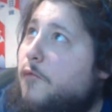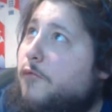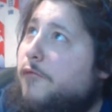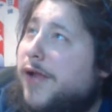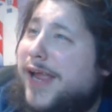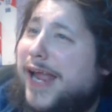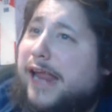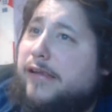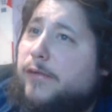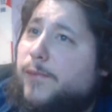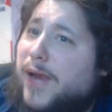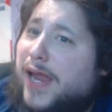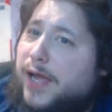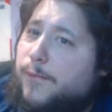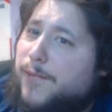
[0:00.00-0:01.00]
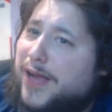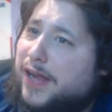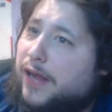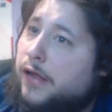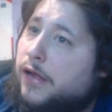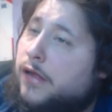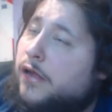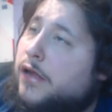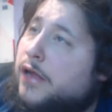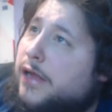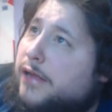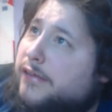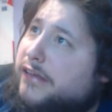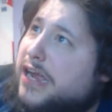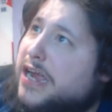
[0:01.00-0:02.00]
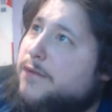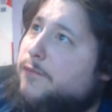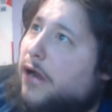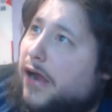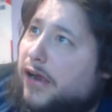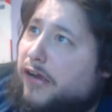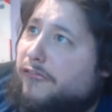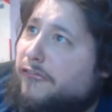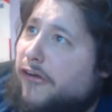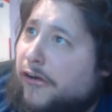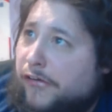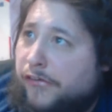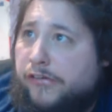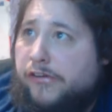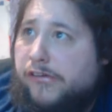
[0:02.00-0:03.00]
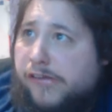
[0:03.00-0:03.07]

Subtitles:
we get to play a big team like France,